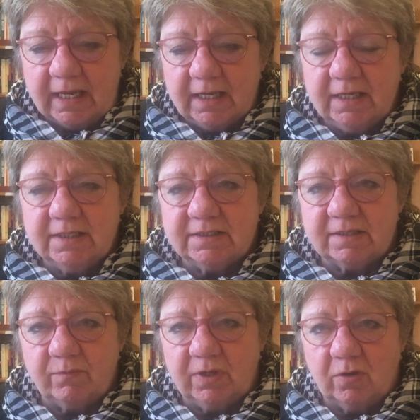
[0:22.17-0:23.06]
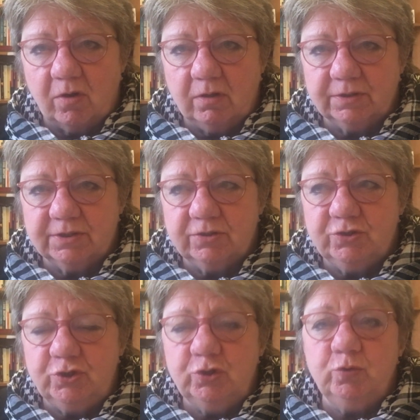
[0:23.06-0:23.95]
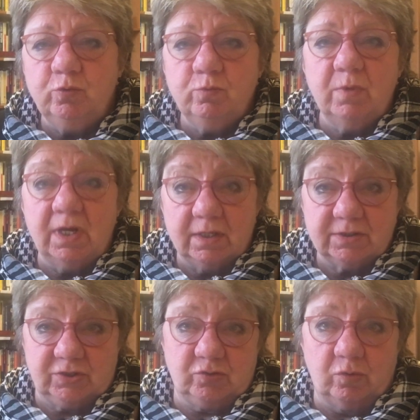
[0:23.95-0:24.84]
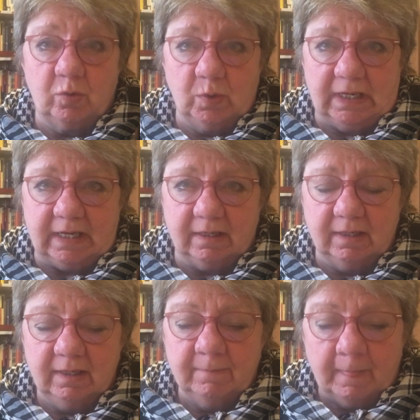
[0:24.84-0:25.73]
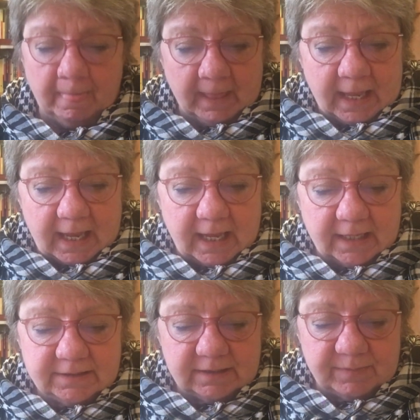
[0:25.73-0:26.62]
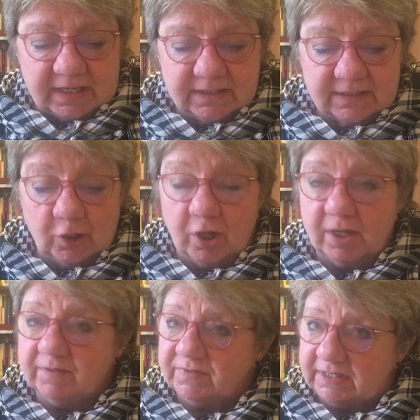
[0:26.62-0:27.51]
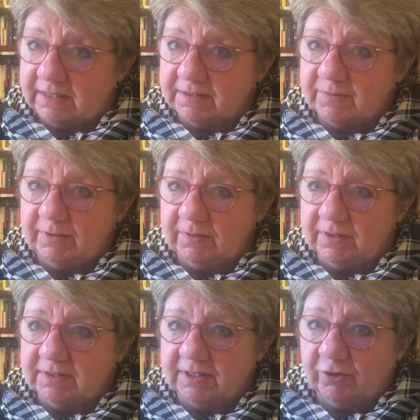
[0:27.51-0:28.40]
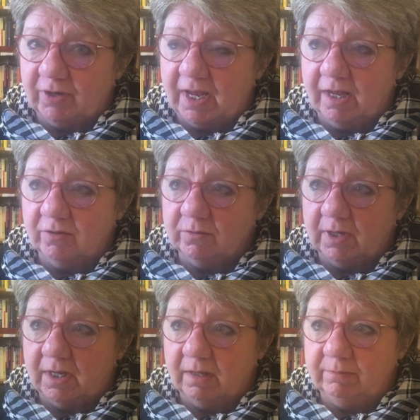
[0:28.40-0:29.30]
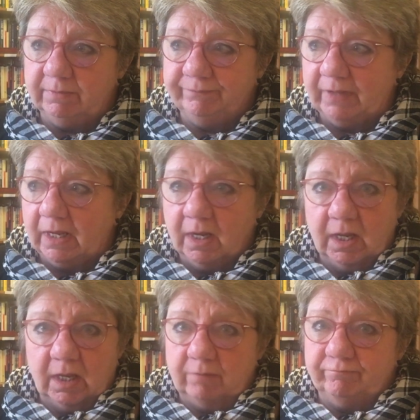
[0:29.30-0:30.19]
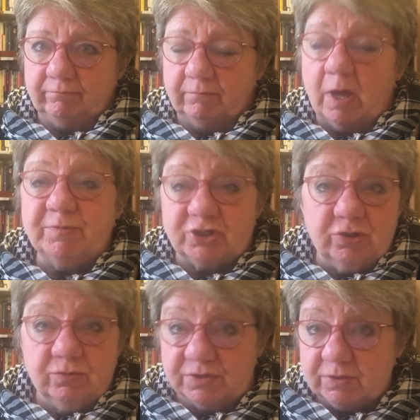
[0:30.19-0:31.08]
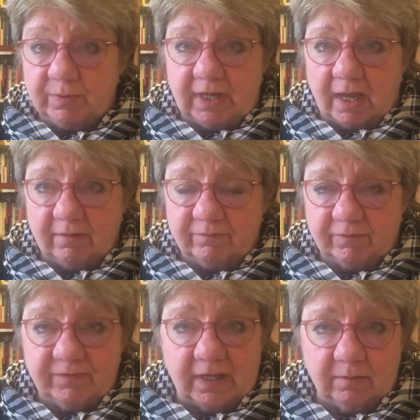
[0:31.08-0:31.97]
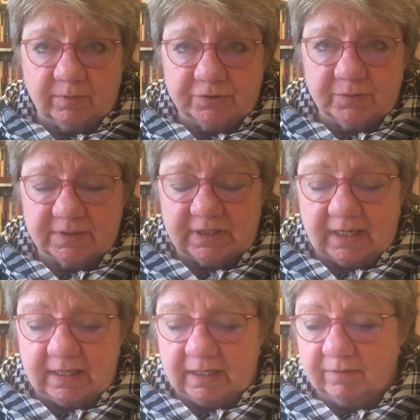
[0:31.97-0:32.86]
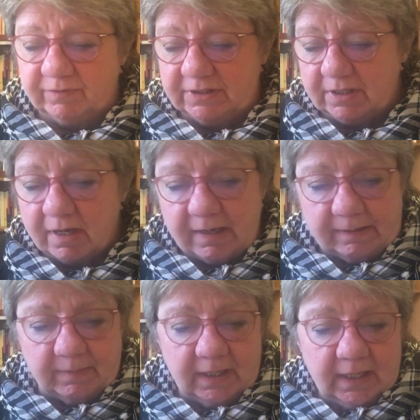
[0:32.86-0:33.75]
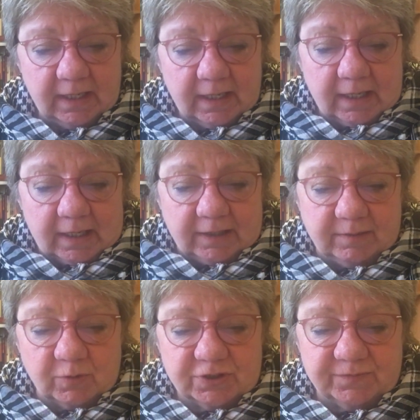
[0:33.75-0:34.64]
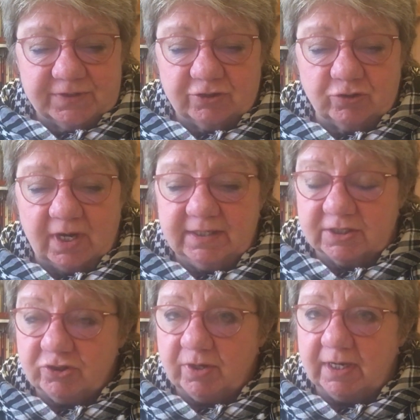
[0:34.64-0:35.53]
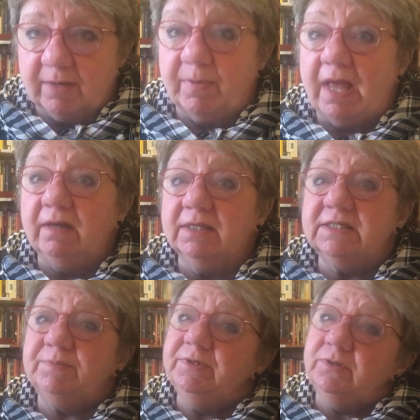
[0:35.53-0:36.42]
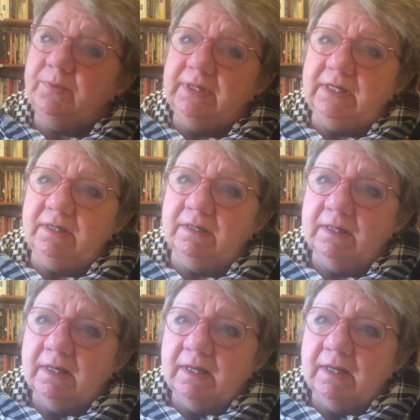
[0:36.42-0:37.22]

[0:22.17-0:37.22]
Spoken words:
is something called doom scrolling. And it makes a lot of sense when you consider how much news that we have available to us at any given time. I think most of us are trying to strike a balance between